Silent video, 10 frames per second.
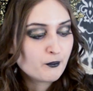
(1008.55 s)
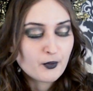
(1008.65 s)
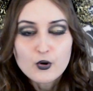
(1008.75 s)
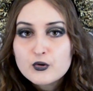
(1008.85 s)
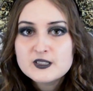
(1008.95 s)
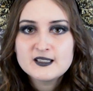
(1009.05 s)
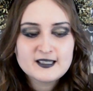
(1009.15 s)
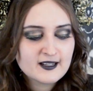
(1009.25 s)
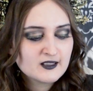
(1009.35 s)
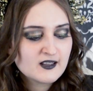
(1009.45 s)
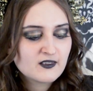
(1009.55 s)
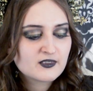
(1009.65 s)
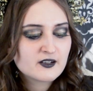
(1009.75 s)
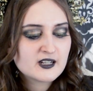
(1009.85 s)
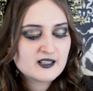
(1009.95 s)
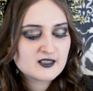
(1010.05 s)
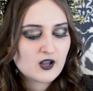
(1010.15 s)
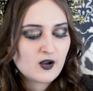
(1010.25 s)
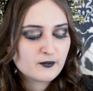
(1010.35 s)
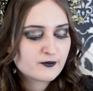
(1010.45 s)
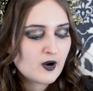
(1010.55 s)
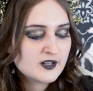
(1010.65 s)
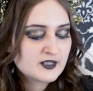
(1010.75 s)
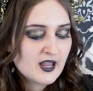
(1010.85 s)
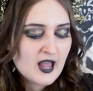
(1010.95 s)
bow detailing that there is up front.